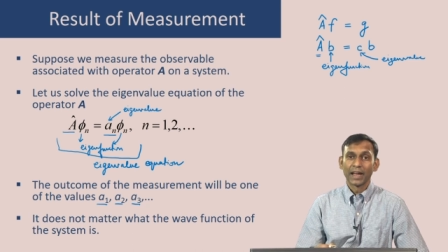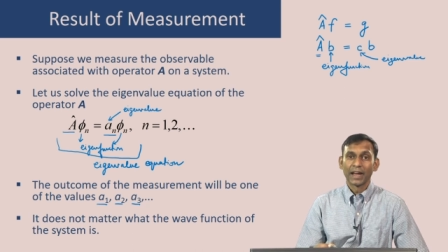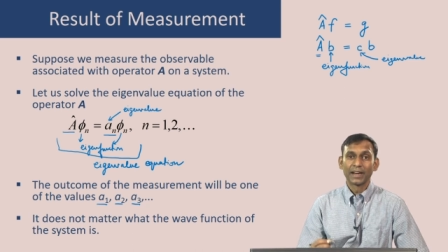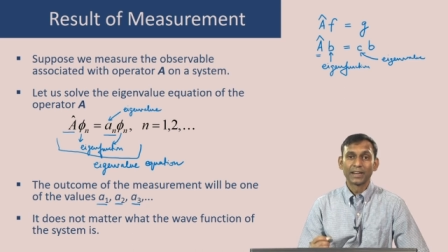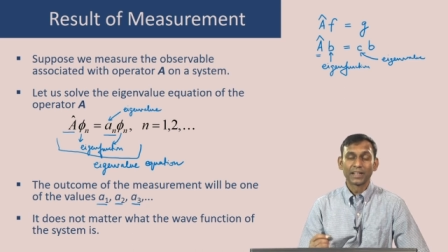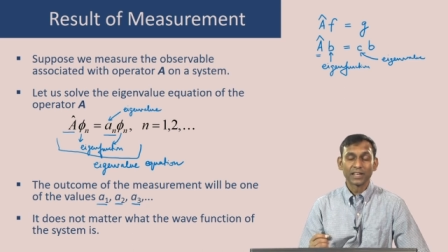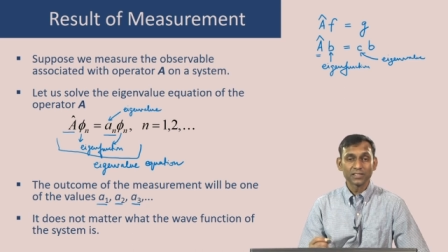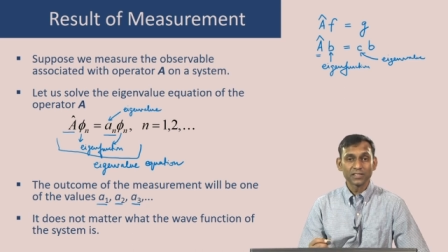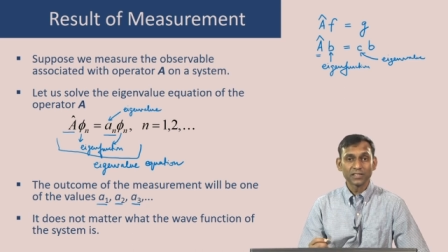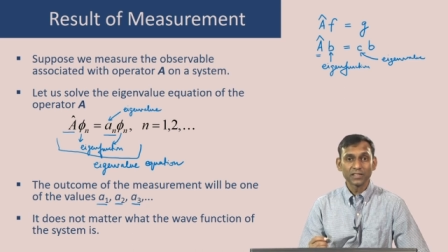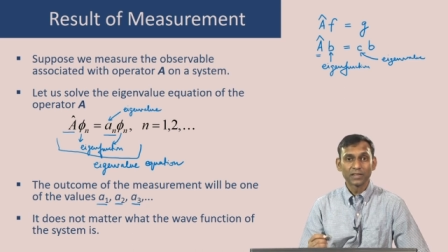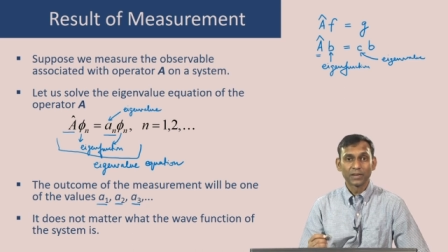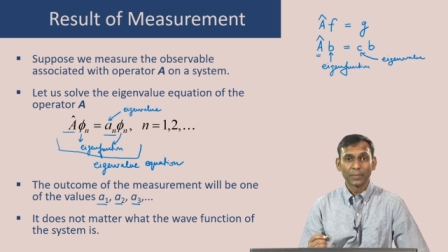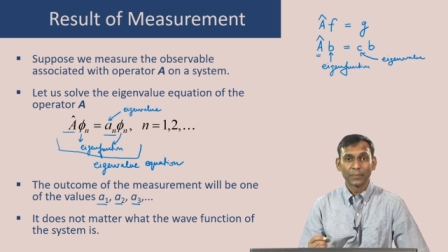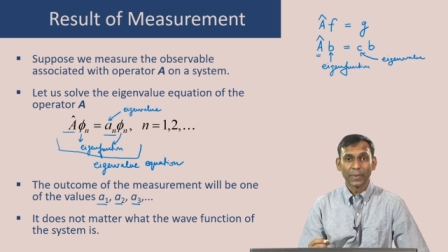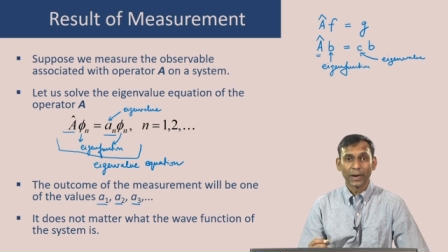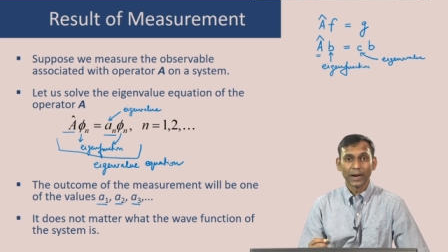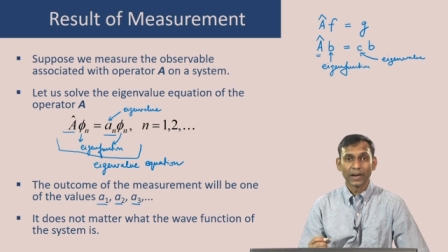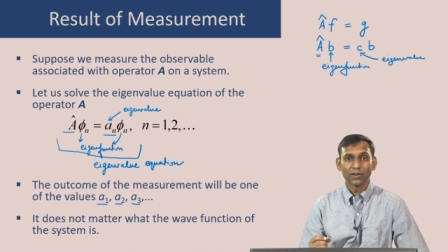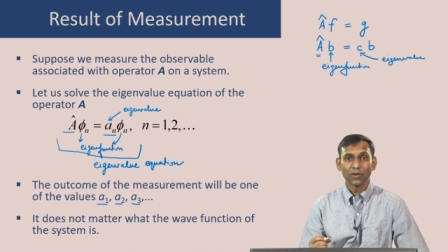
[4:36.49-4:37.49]
It does not
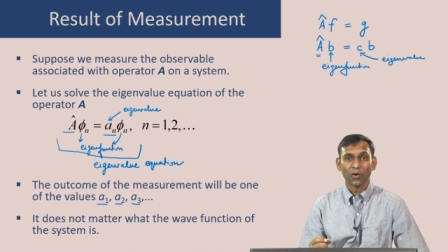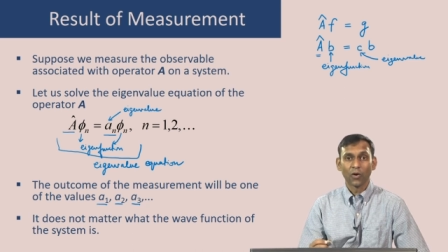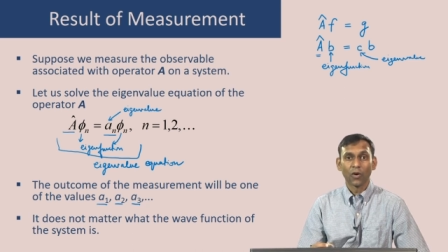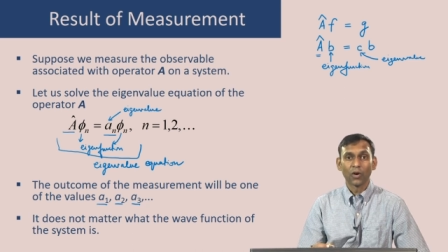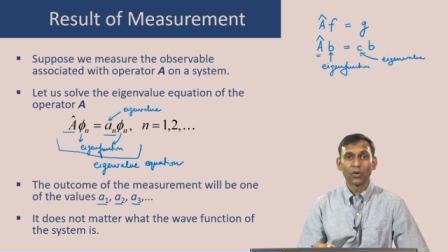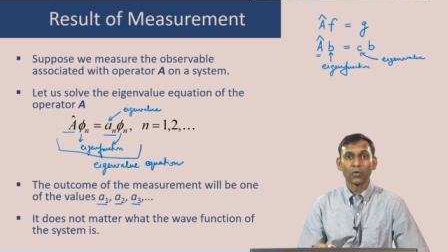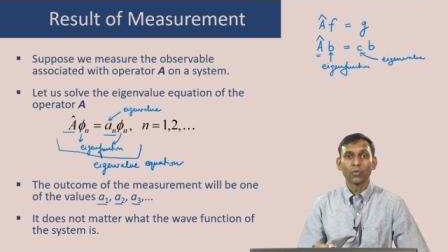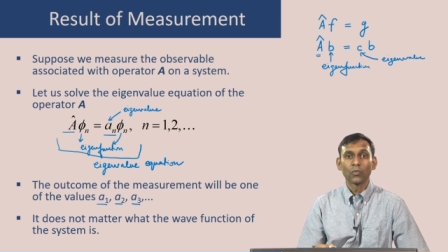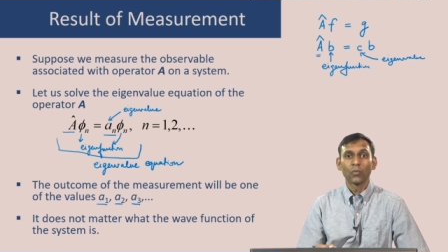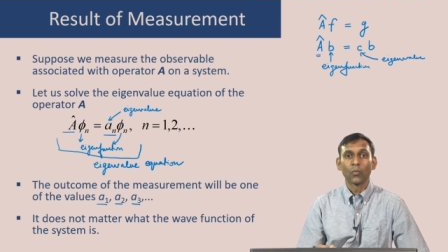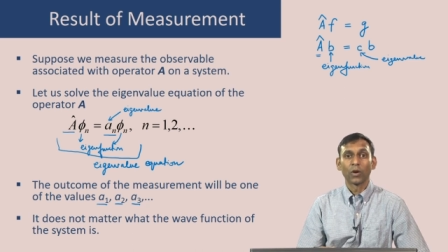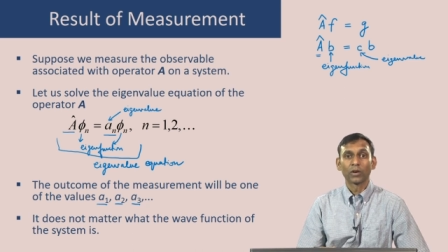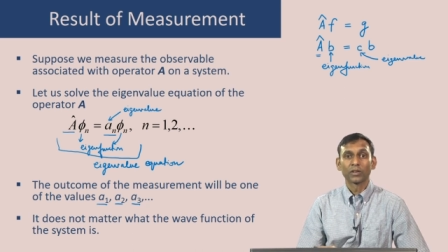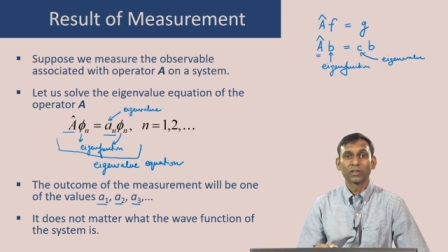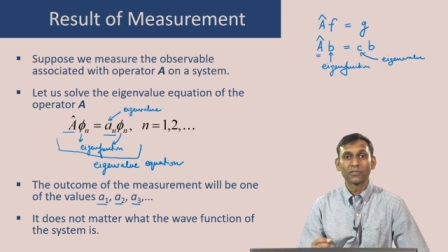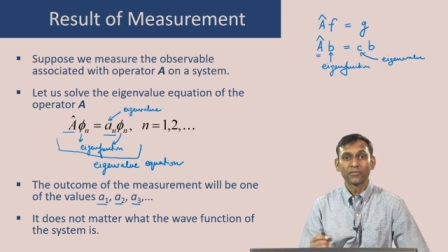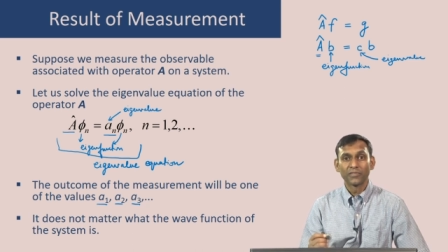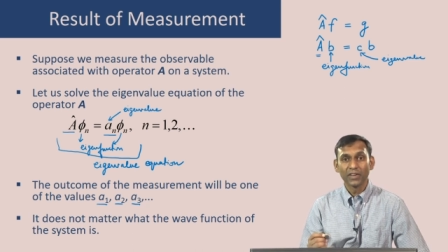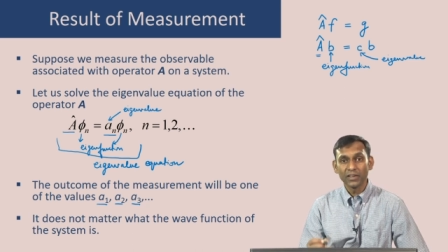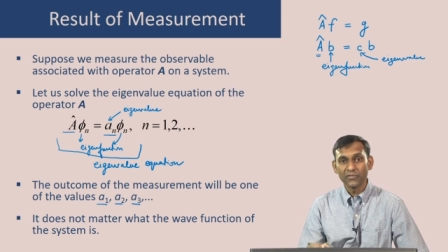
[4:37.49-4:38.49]
depend on
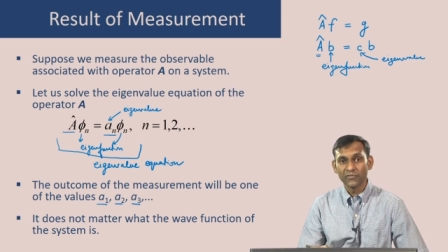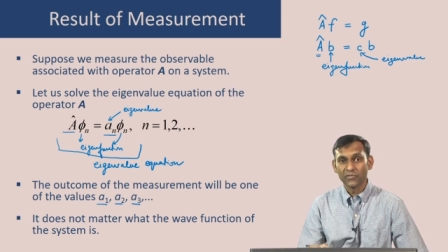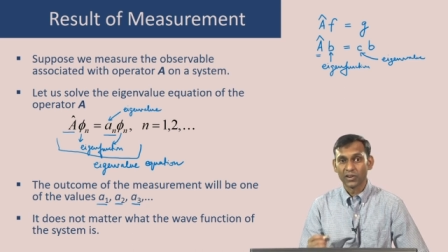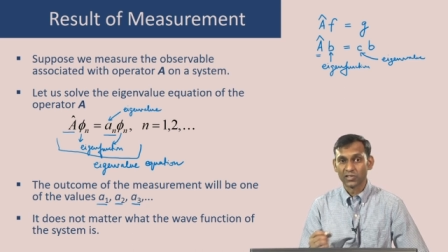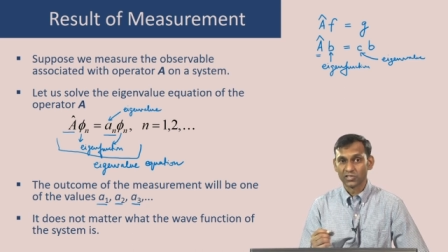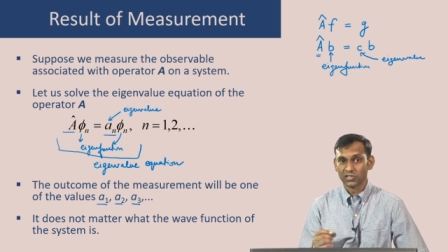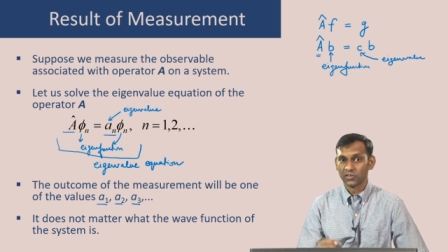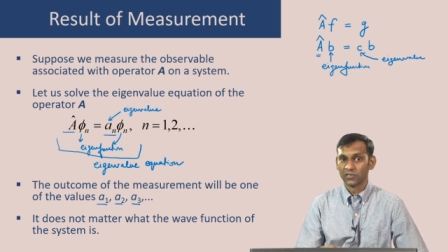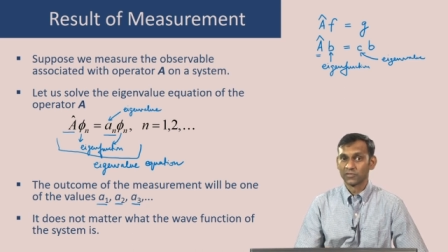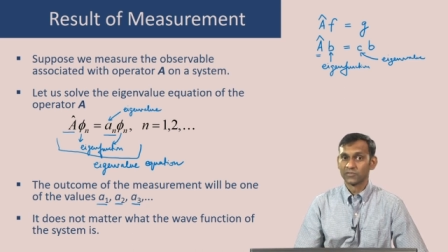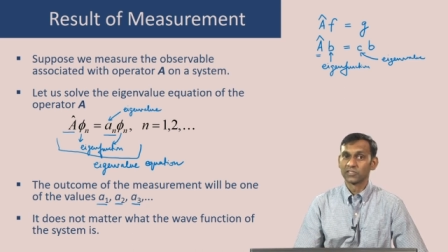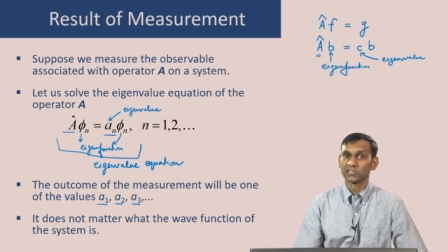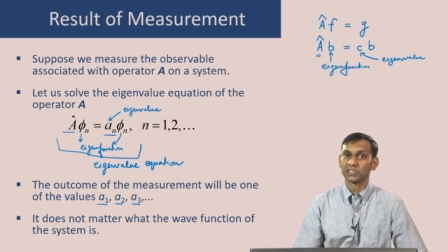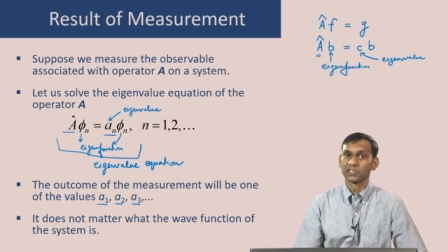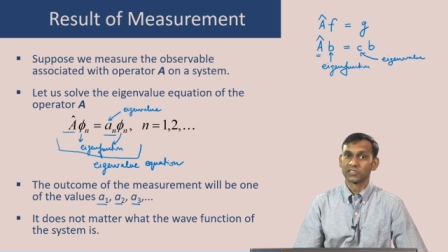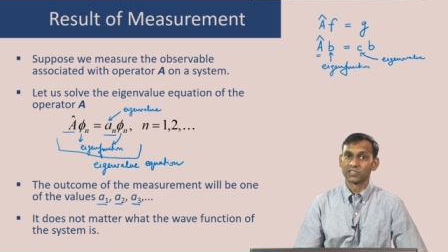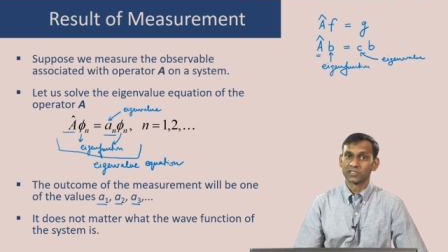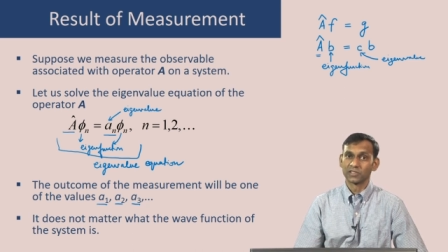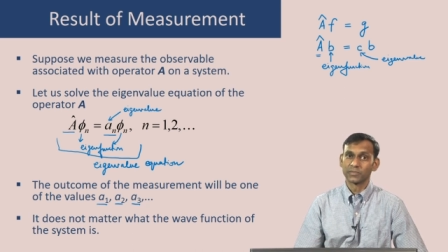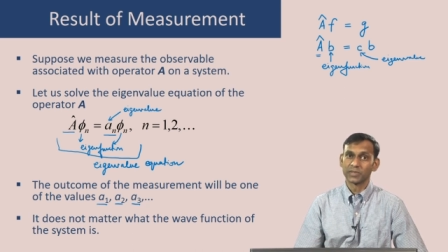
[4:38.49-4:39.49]
what the wave function of the
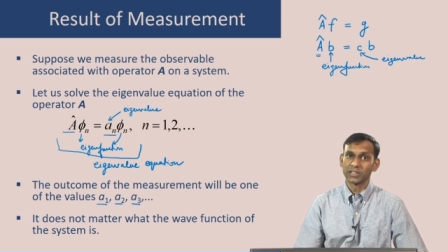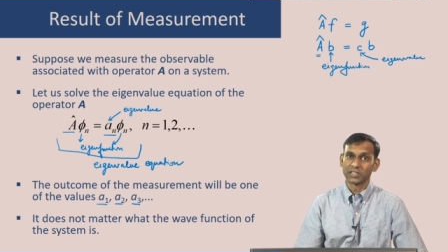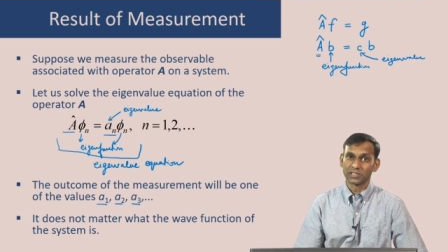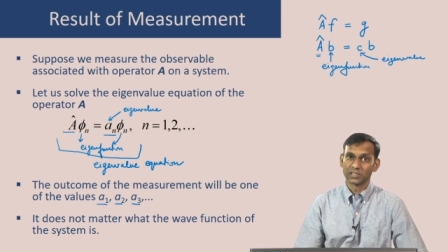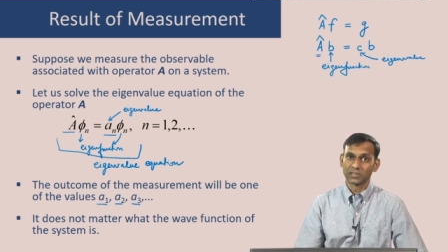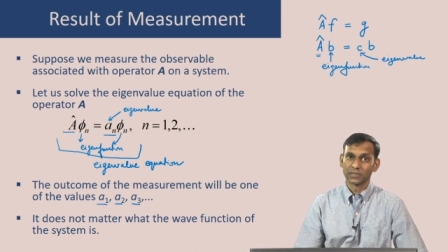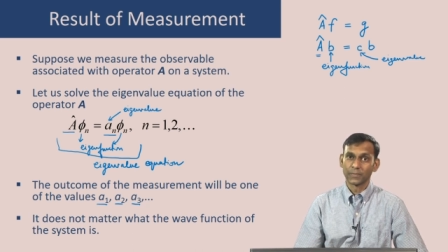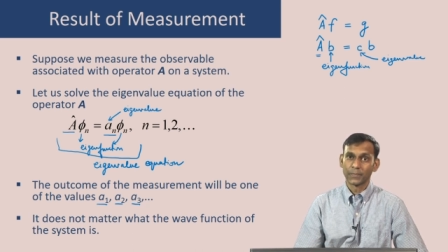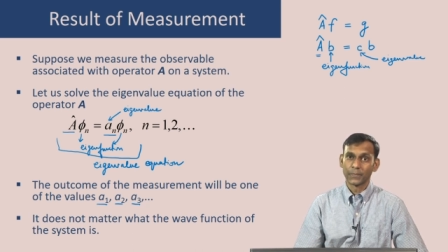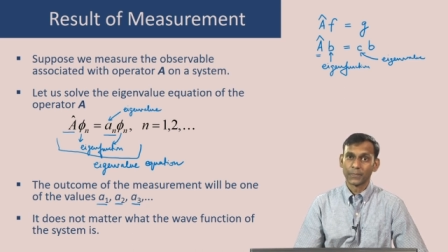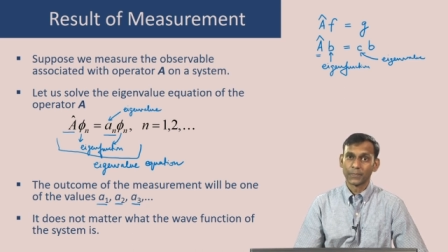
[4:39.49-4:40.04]
system is.